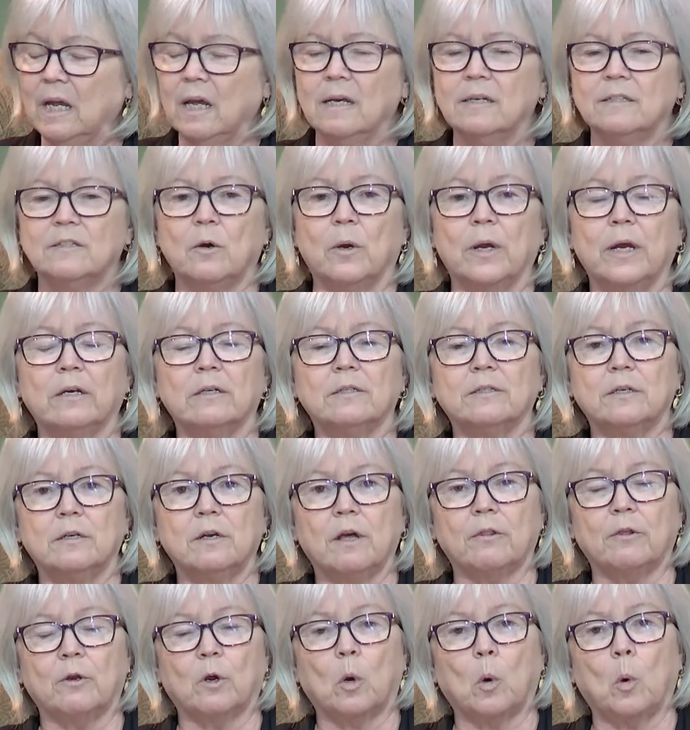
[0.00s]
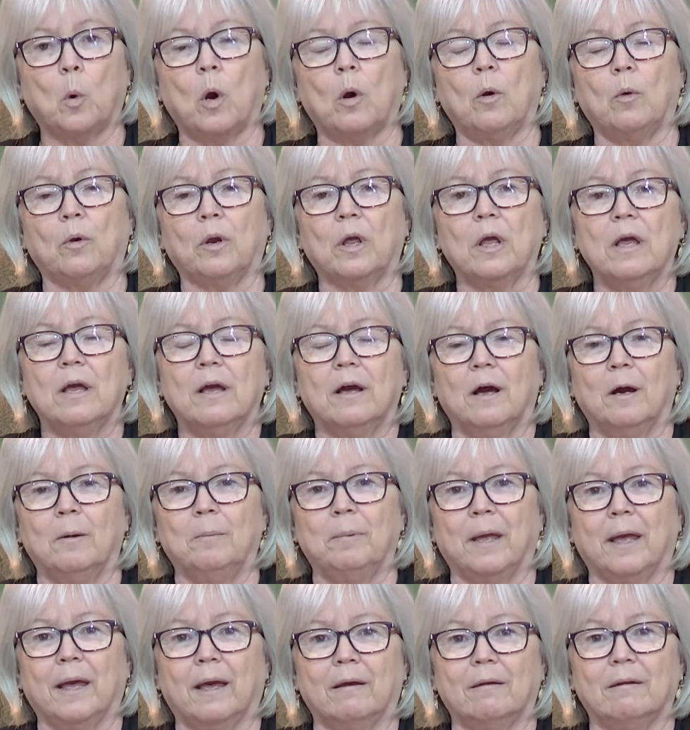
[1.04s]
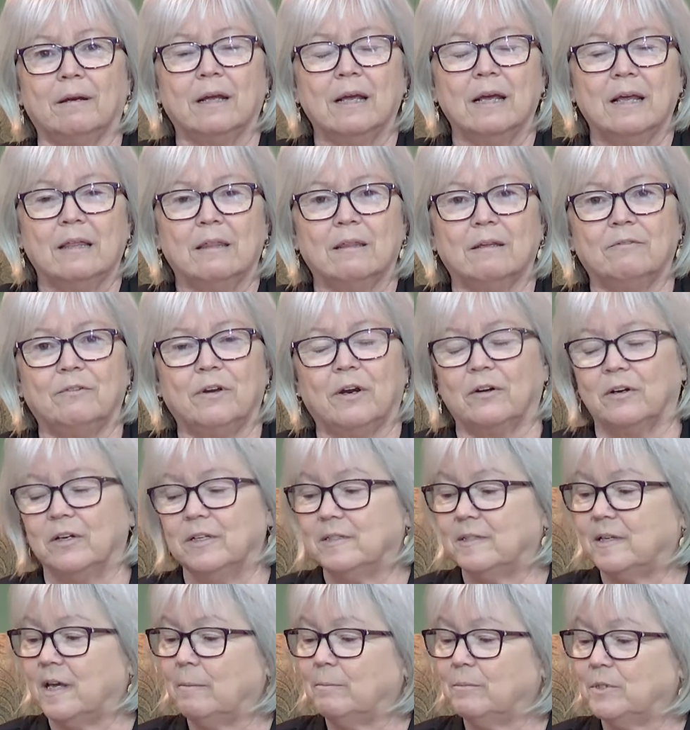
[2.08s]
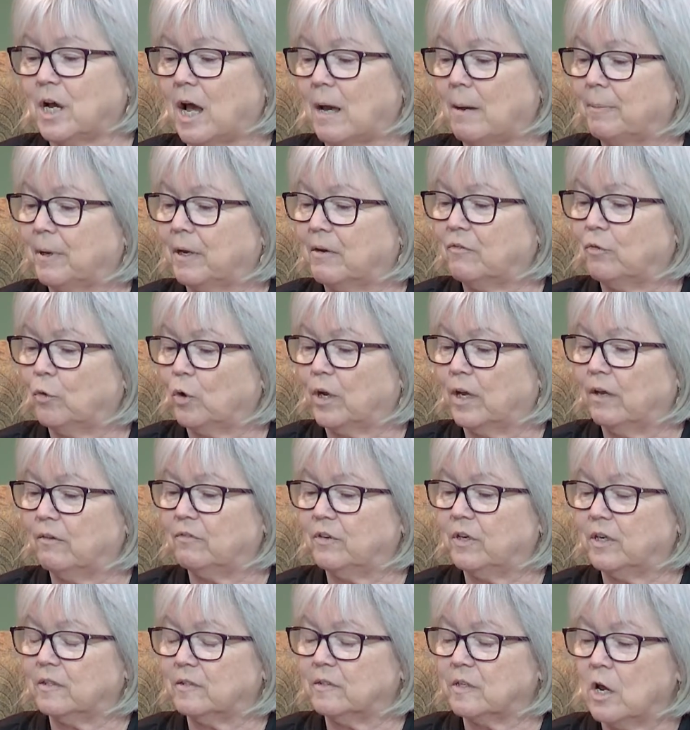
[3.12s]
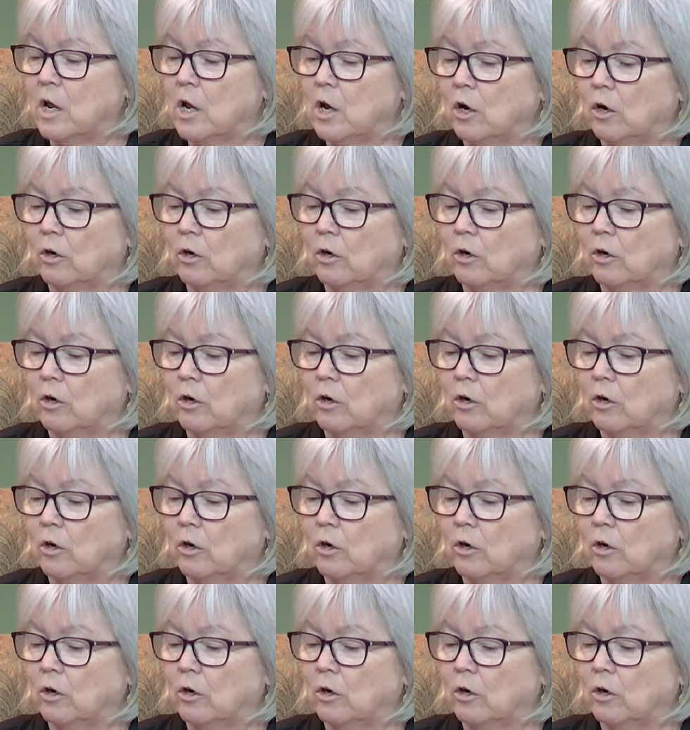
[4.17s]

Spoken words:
So here's another quote about the very same topic, forgiveness.